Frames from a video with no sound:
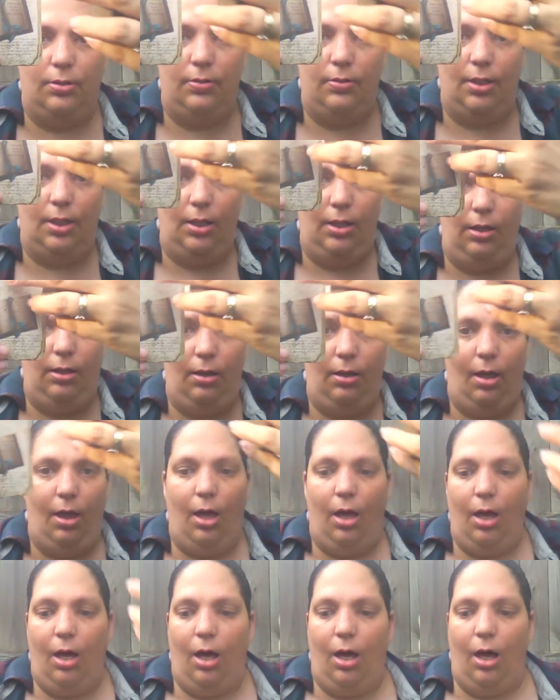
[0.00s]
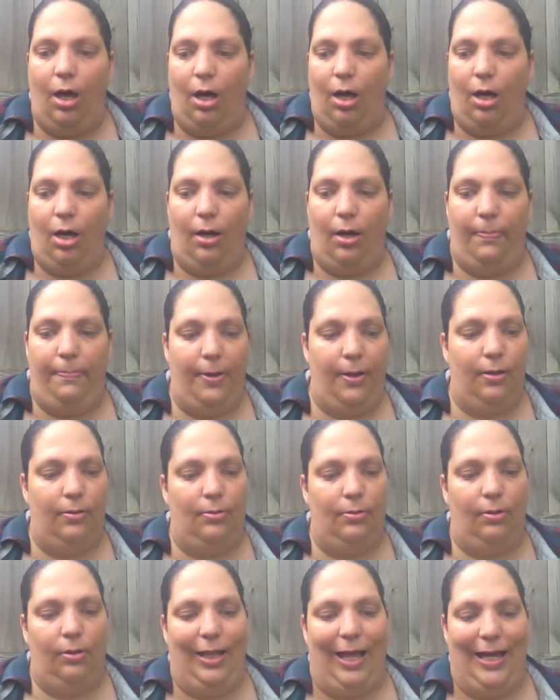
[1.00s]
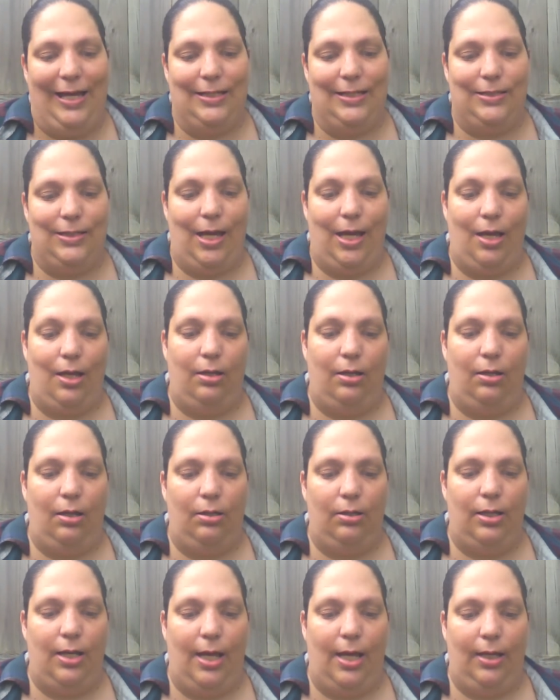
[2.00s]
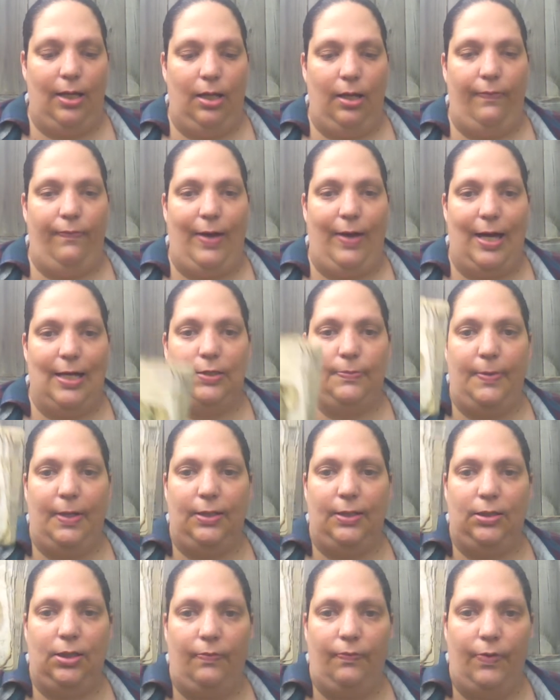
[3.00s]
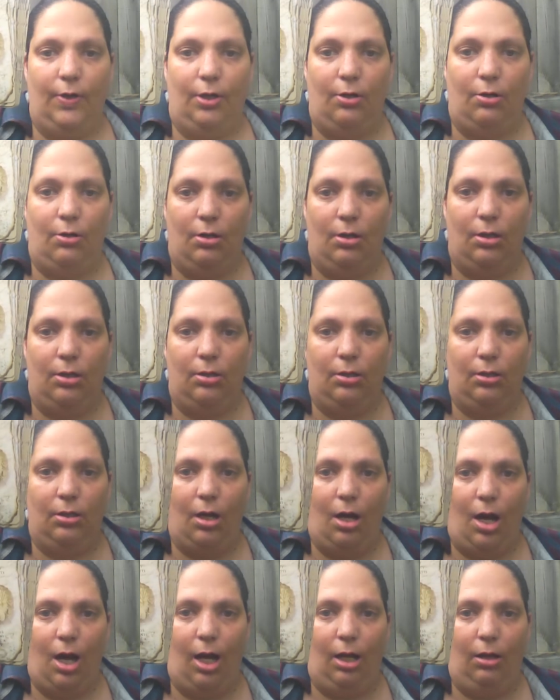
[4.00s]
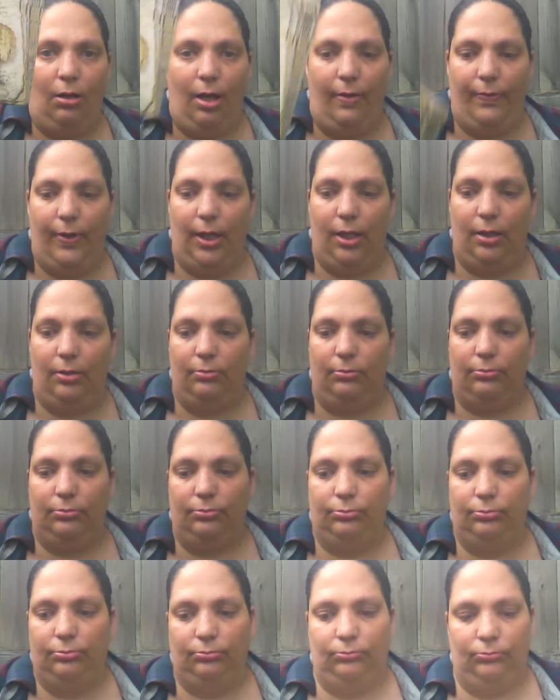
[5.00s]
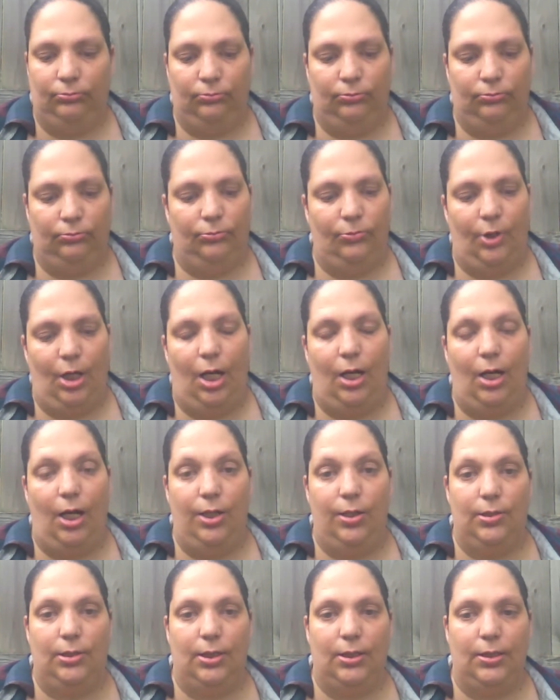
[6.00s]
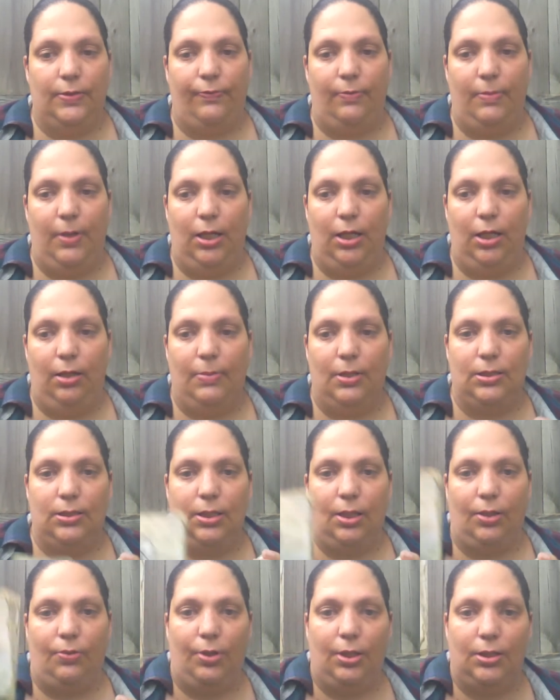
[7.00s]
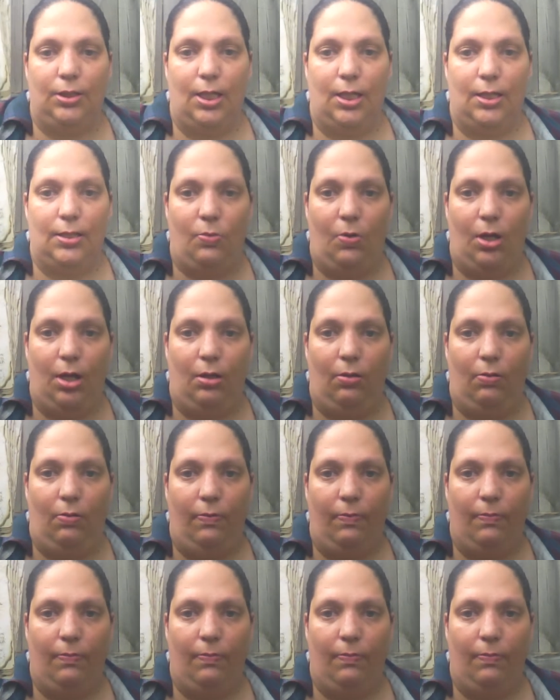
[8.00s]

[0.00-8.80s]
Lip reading: the light and negative aspect of the card. I love it. And I use this for medium mystic reads as well.